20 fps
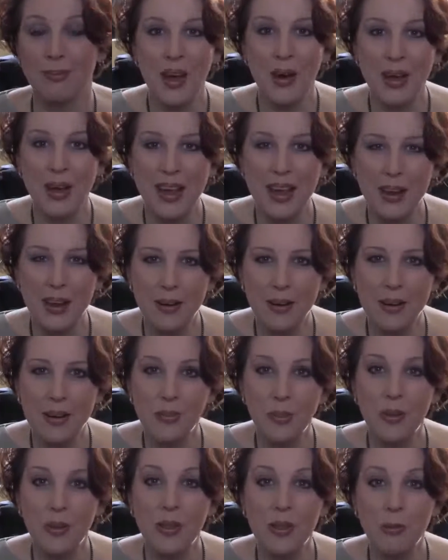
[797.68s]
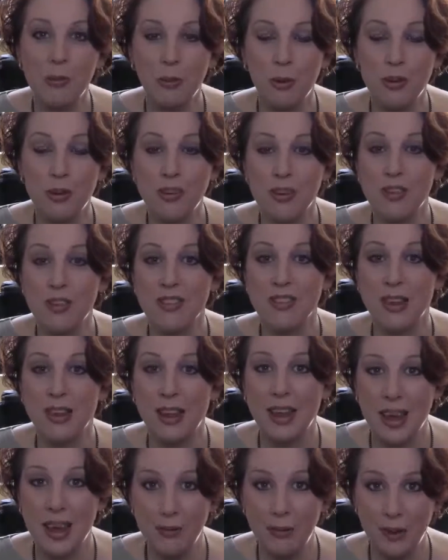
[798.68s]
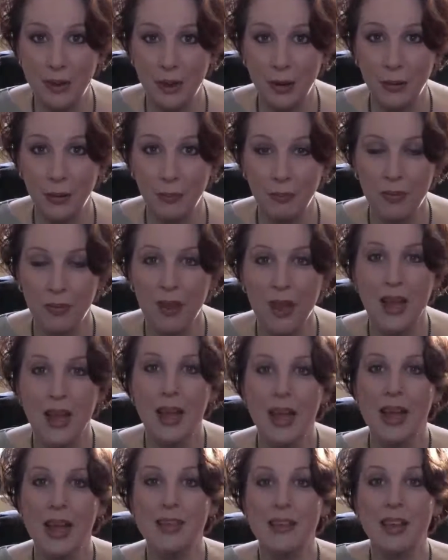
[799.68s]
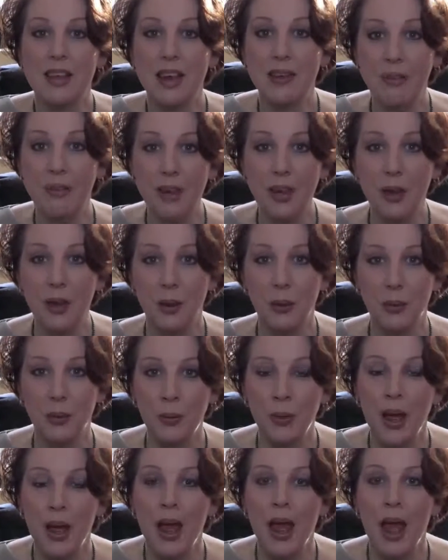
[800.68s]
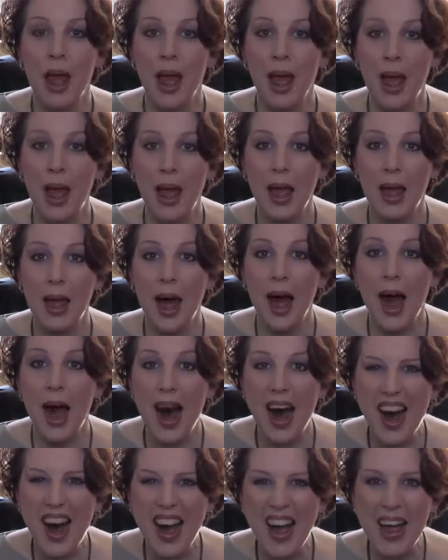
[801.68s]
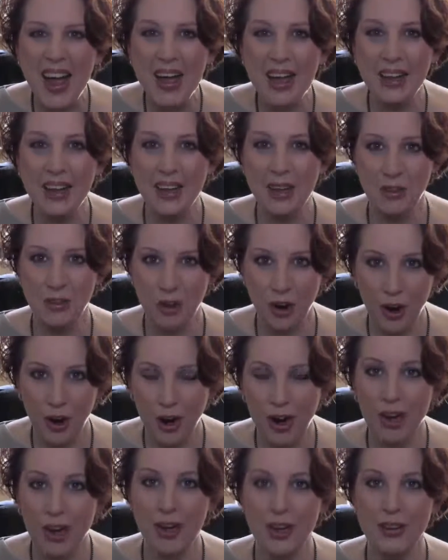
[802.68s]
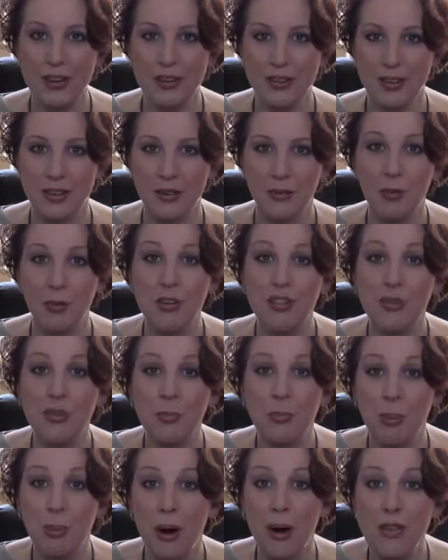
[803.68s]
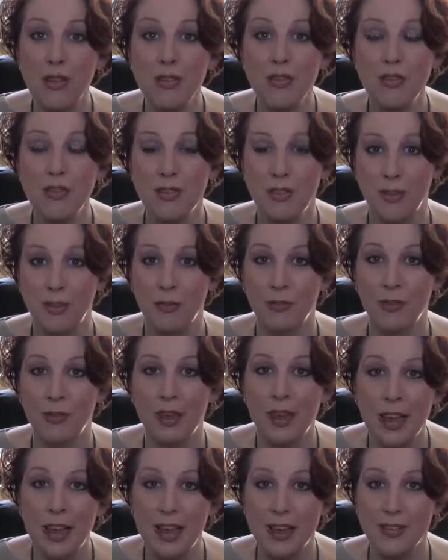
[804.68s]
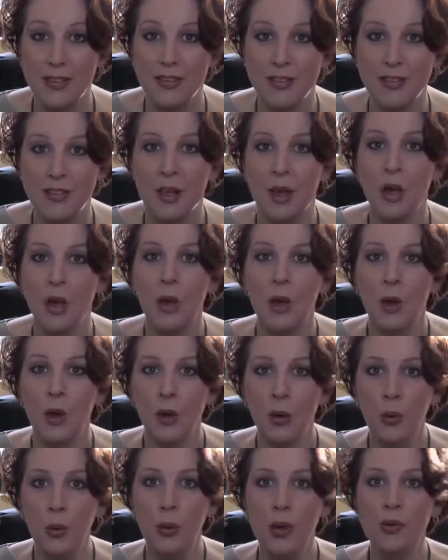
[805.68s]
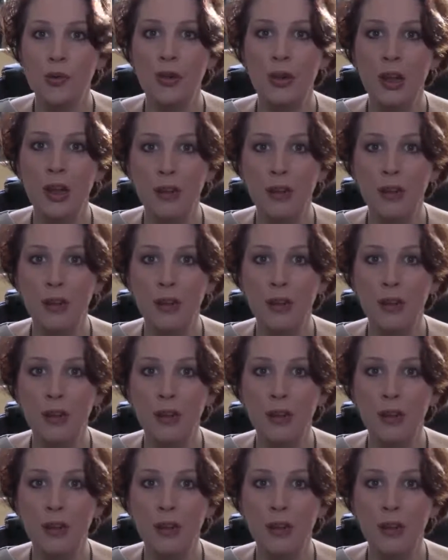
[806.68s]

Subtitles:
Now, here is what this process is giving you. It's giving you a highly targeted, responsive list who is